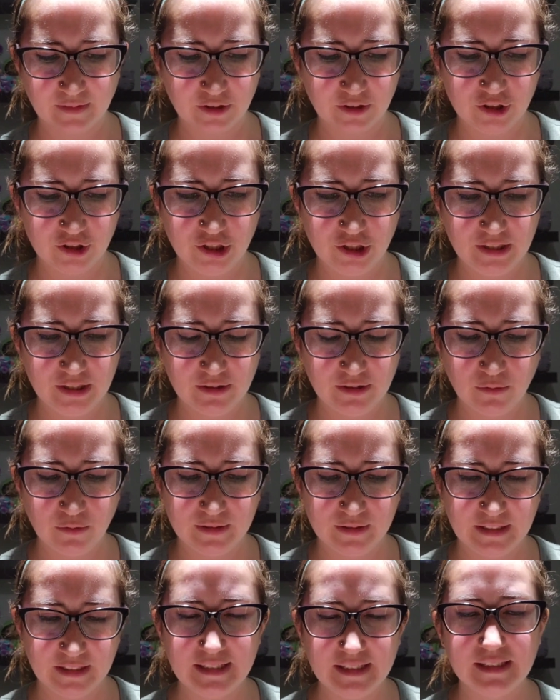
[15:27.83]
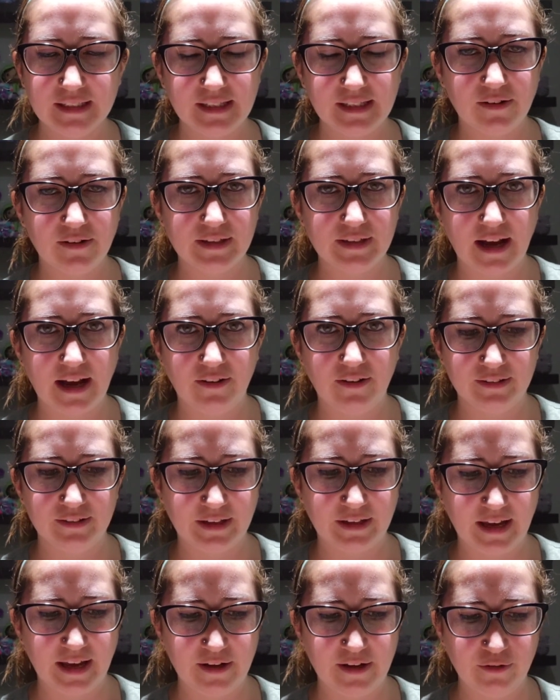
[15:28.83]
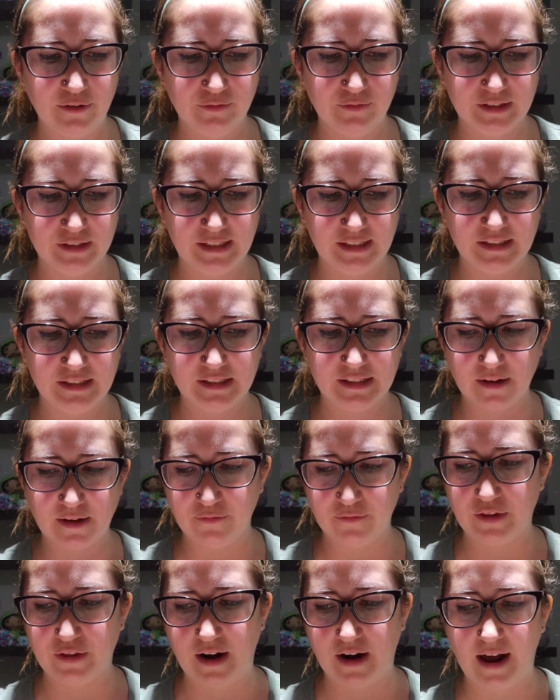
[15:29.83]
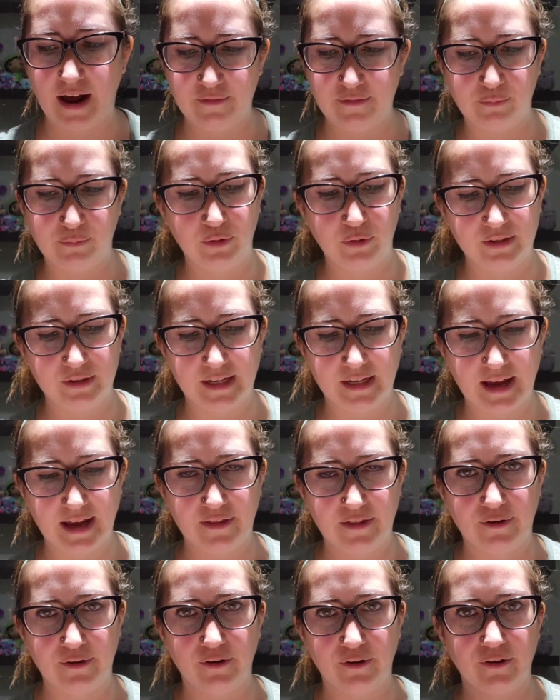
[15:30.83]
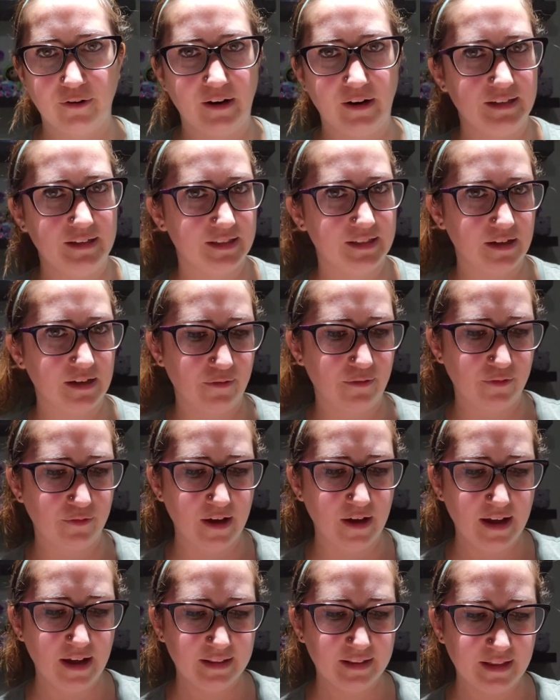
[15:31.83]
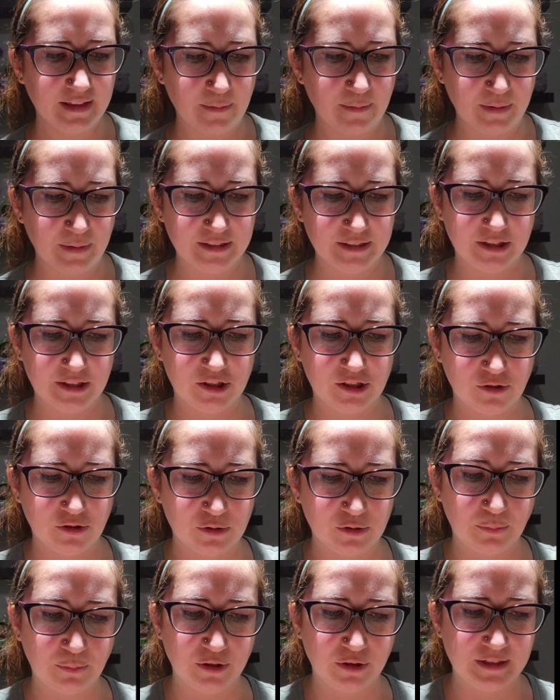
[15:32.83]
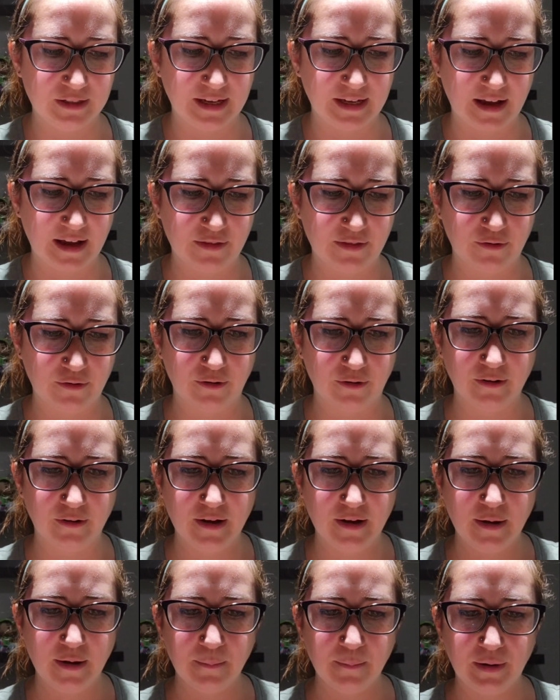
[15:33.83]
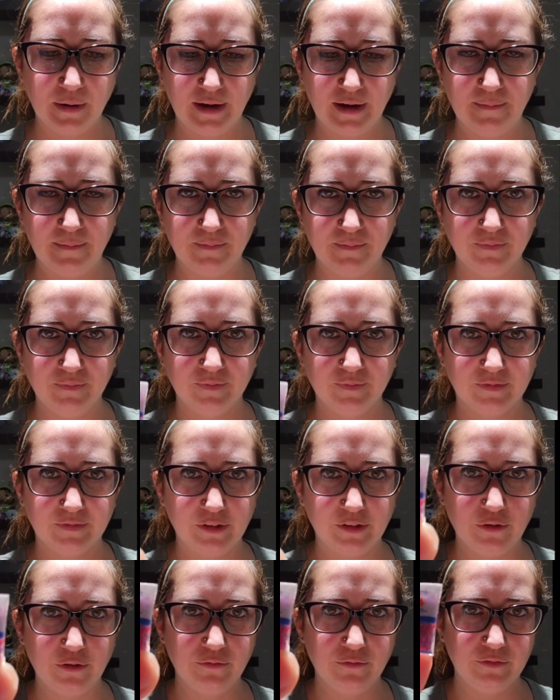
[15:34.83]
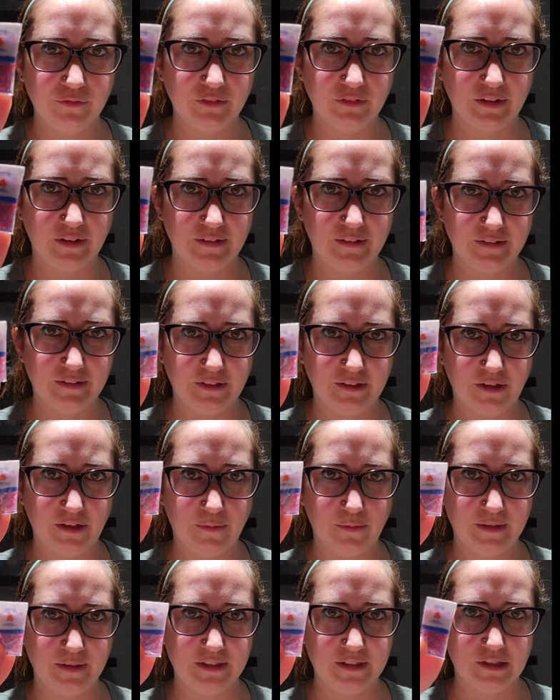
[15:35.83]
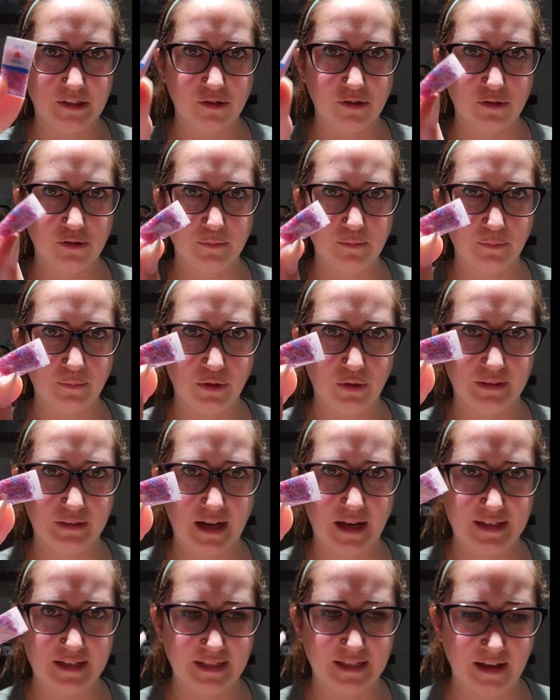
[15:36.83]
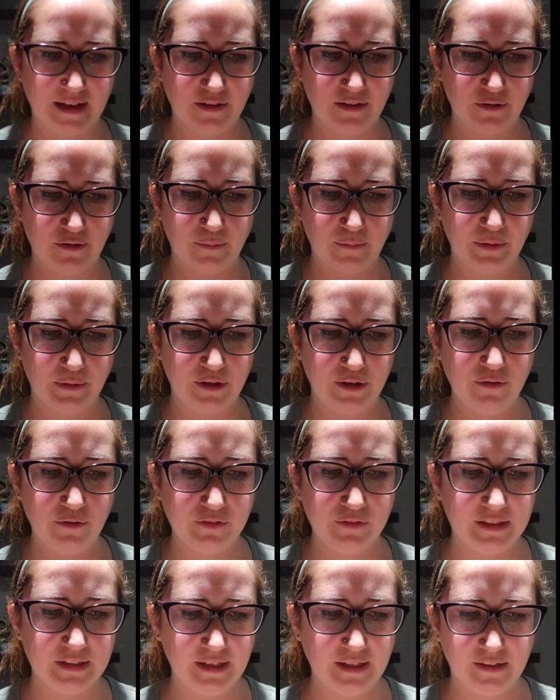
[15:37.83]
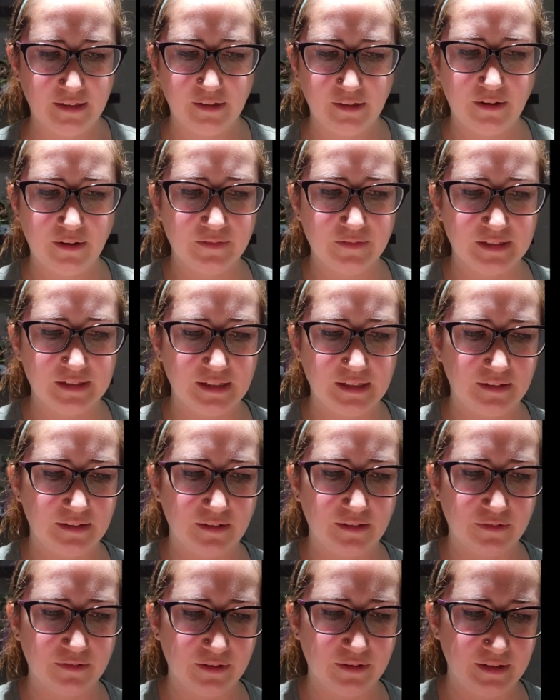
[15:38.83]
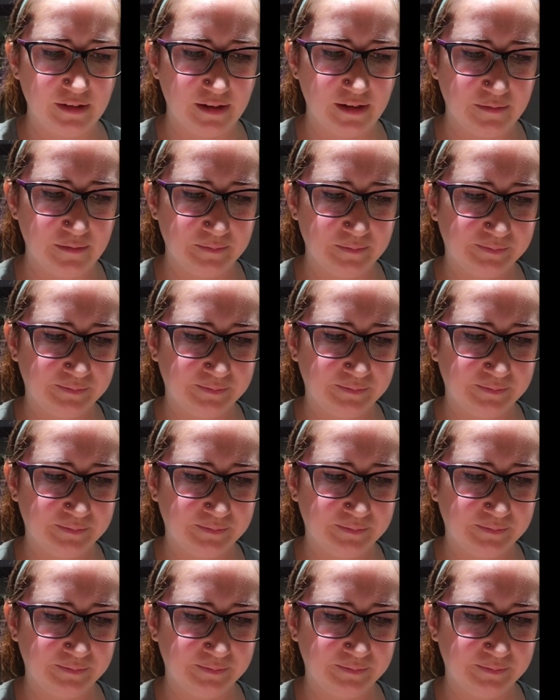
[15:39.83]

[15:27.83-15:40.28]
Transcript: This is how talented, okay, you've seen stuff that I've put together and stuff that my sister's put together, but you know, my sister's put that together, but you haven't seen nothing yet.